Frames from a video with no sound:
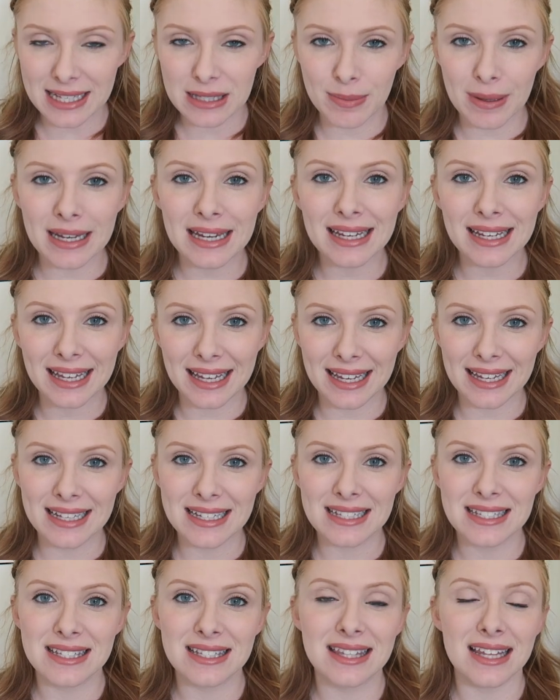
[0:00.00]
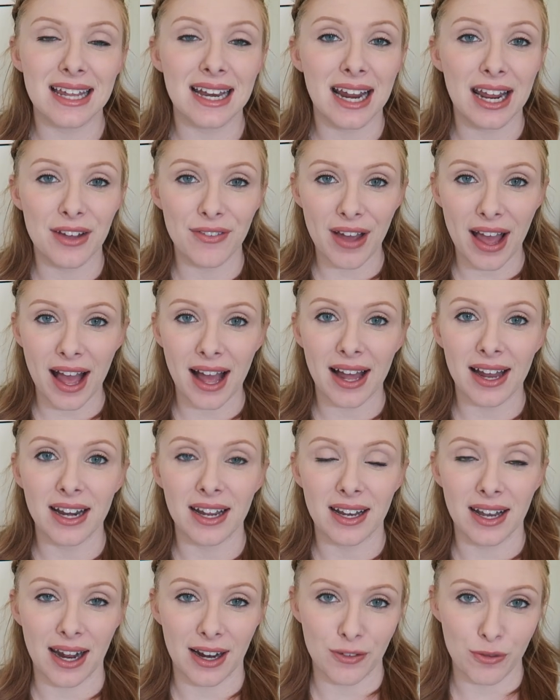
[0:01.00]
As many kids that I have had
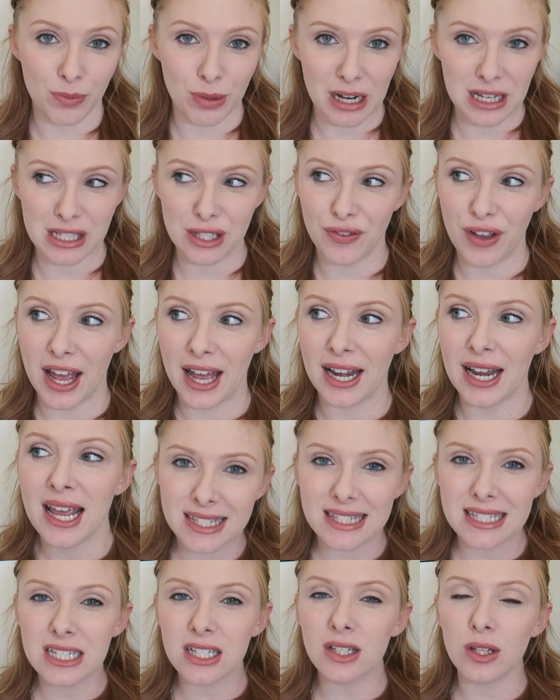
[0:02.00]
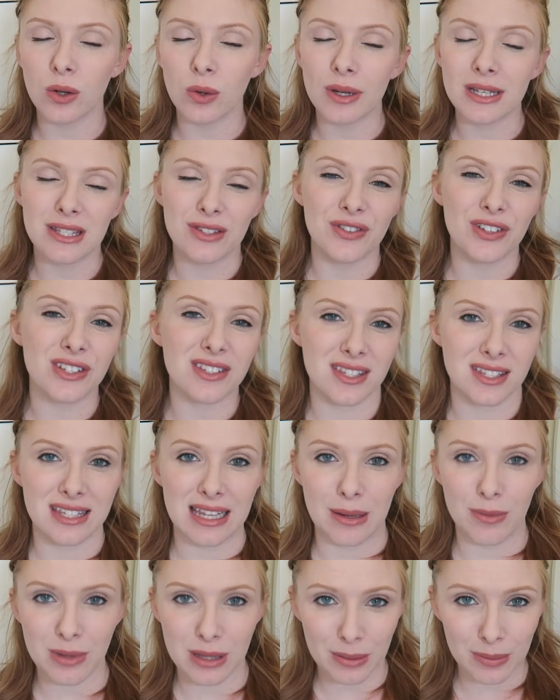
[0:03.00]
and I've breastfed, it still always feels the
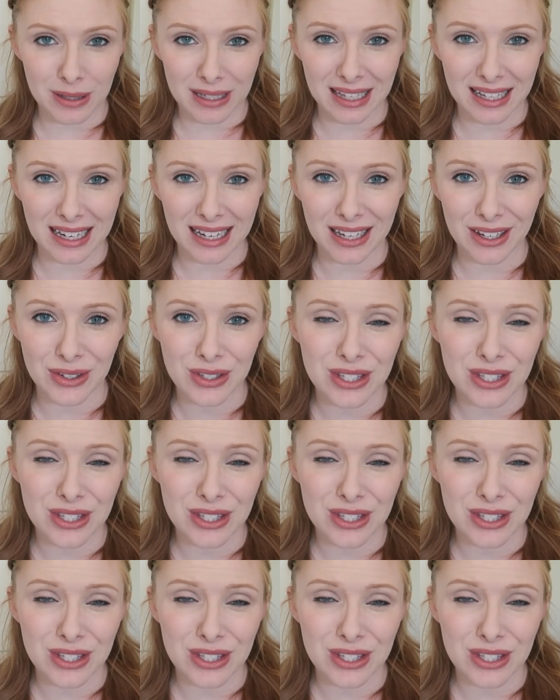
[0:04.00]
same in the beginning.